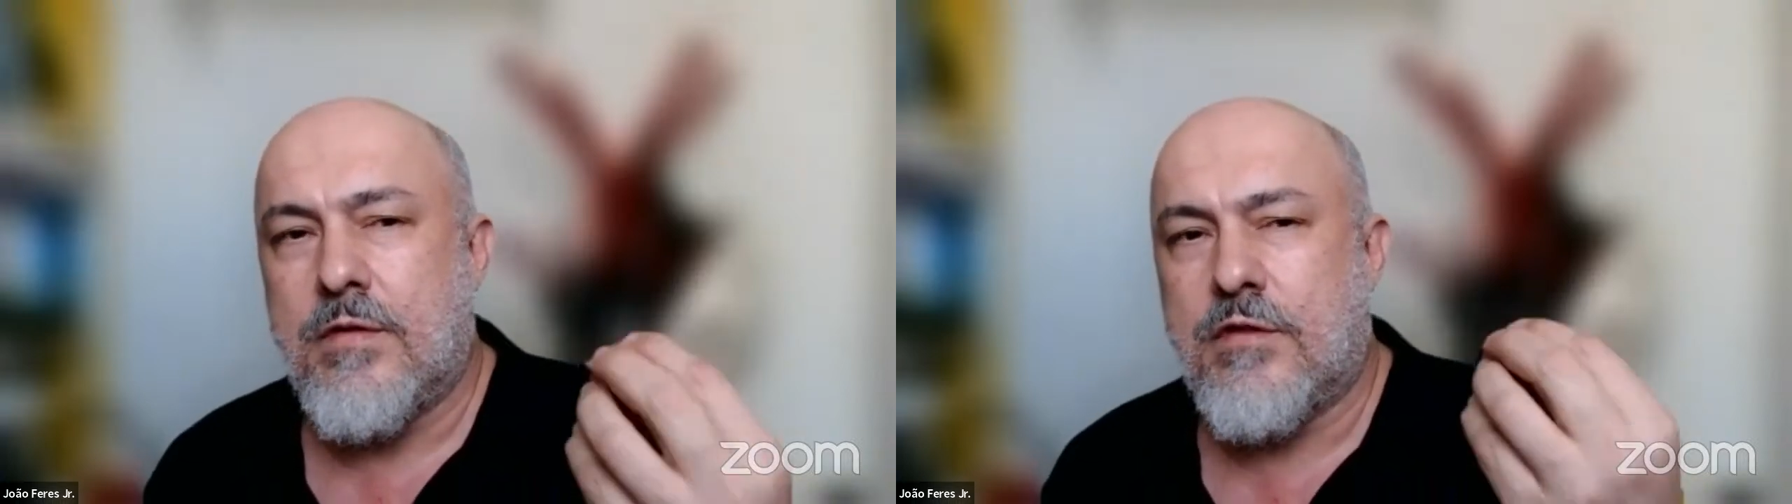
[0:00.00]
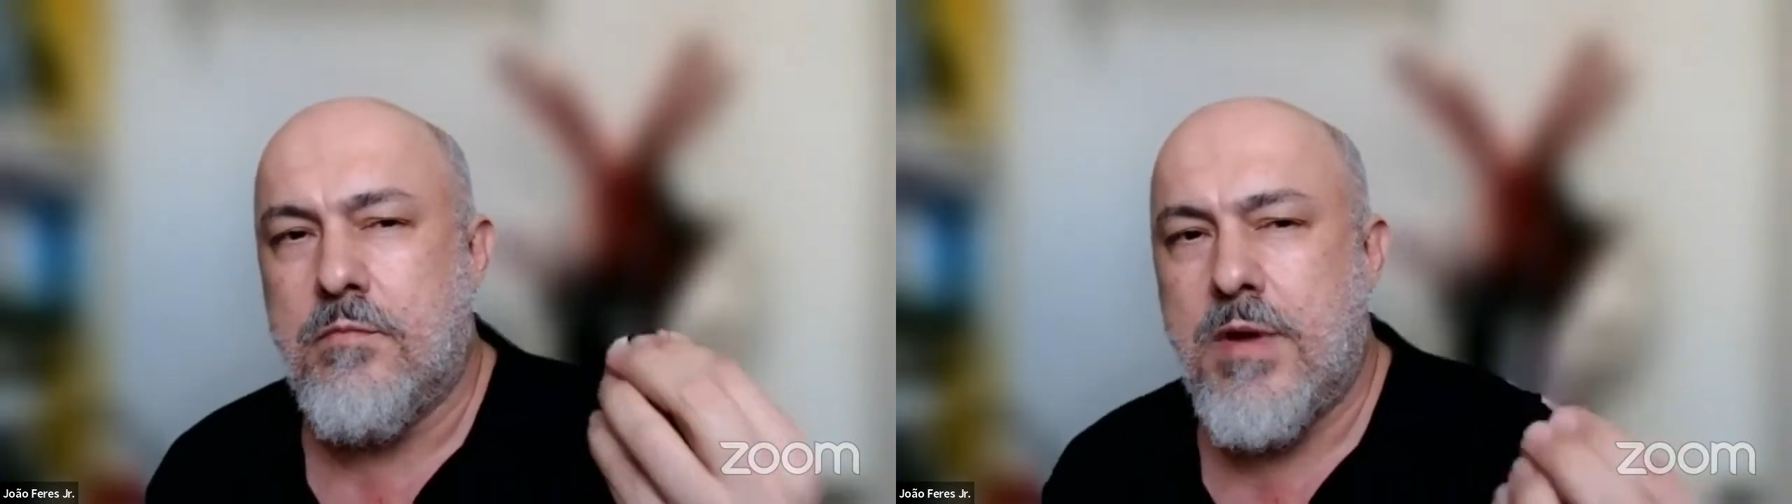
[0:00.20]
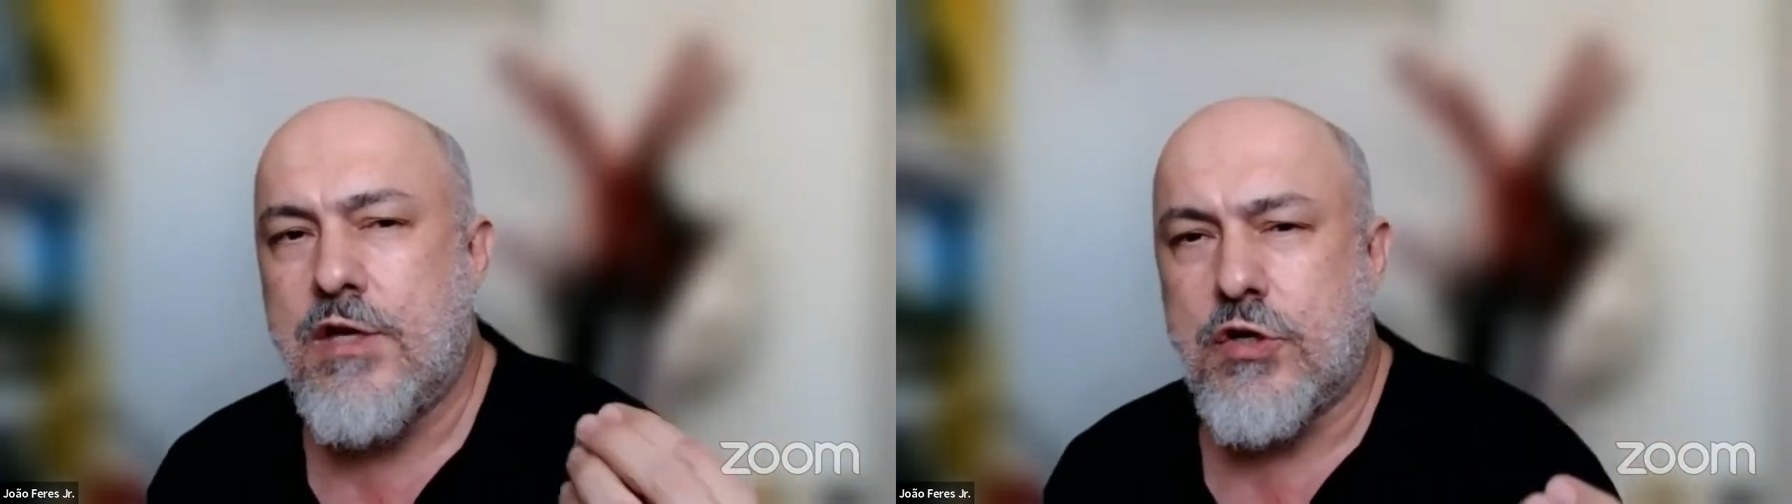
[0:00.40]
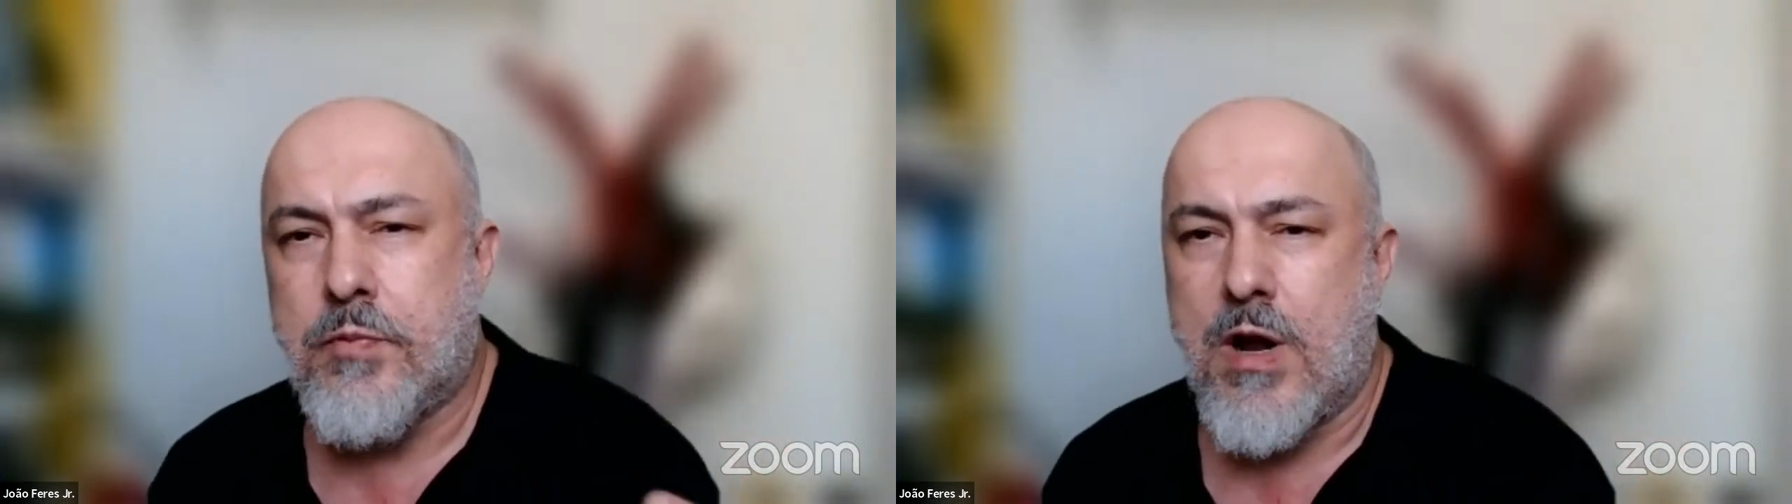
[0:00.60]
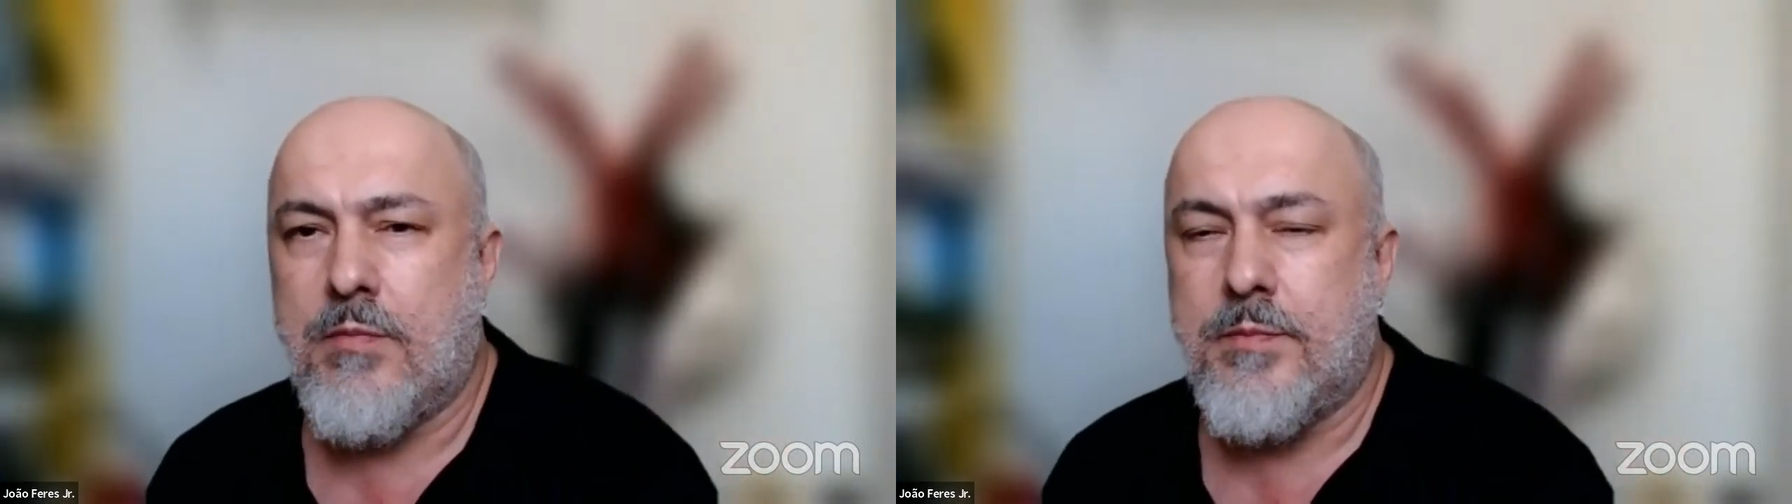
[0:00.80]
the major
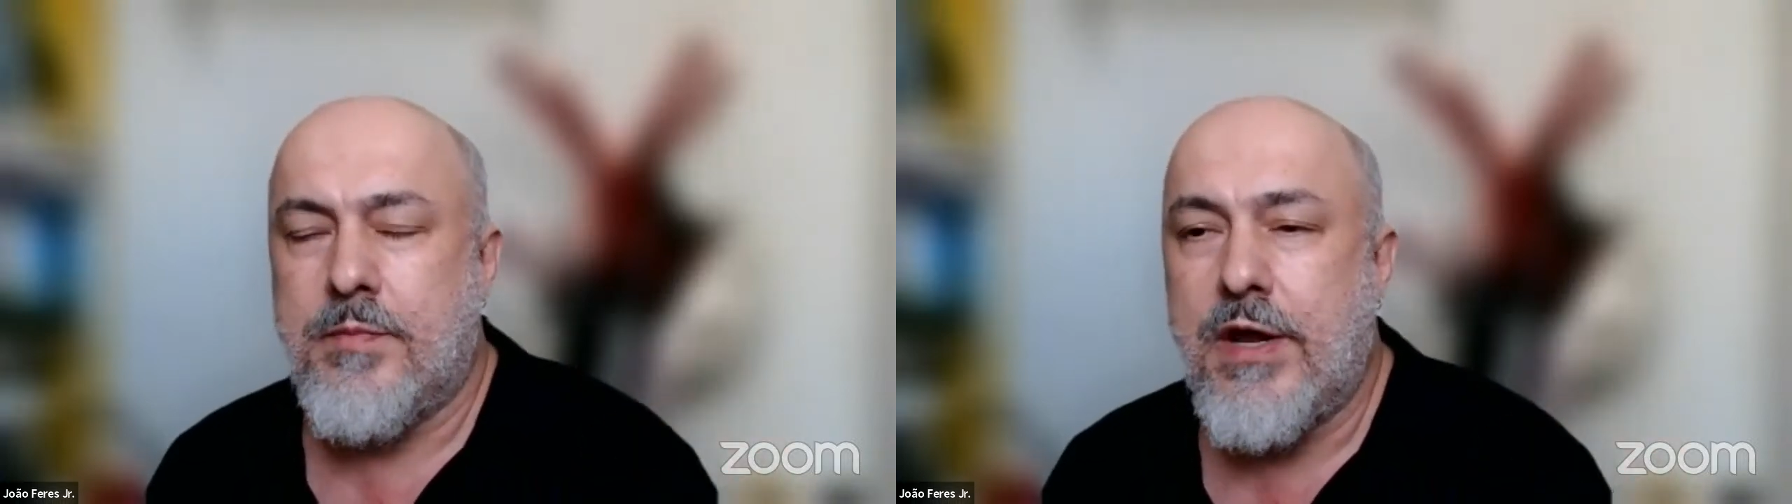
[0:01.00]
problem